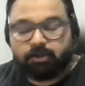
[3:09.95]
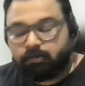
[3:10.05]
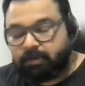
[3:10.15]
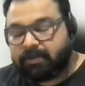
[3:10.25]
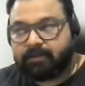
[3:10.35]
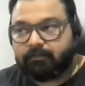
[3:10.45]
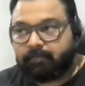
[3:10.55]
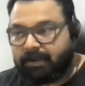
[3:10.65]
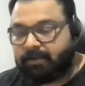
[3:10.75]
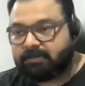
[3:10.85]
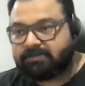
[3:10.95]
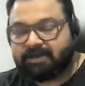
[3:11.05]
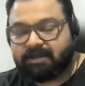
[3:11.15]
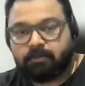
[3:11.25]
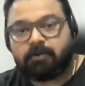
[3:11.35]
quick reminders that
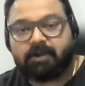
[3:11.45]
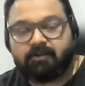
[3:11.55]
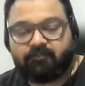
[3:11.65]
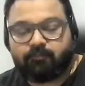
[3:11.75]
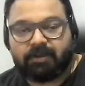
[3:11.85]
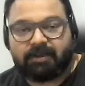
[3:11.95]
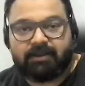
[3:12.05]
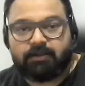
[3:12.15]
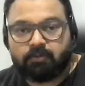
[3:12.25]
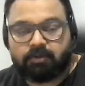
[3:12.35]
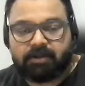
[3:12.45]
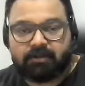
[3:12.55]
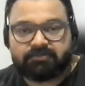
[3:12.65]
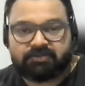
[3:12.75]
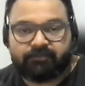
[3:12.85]
I want to kind of quickly note
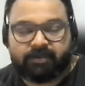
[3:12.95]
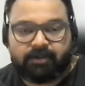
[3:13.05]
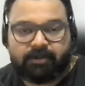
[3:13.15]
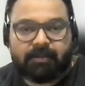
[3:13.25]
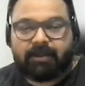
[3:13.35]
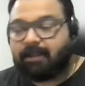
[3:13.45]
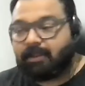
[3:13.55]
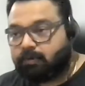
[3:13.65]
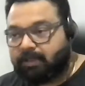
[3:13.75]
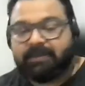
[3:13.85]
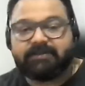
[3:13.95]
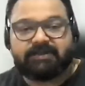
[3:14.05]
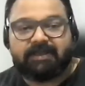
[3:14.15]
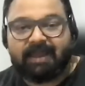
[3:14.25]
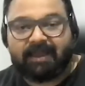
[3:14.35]
down somewhere, and I could
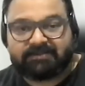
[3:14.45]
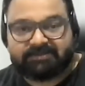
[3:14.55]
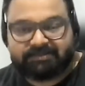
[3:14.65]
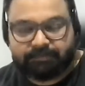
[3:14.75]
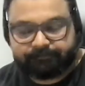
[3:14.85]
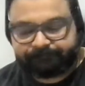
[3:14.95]
easily access them.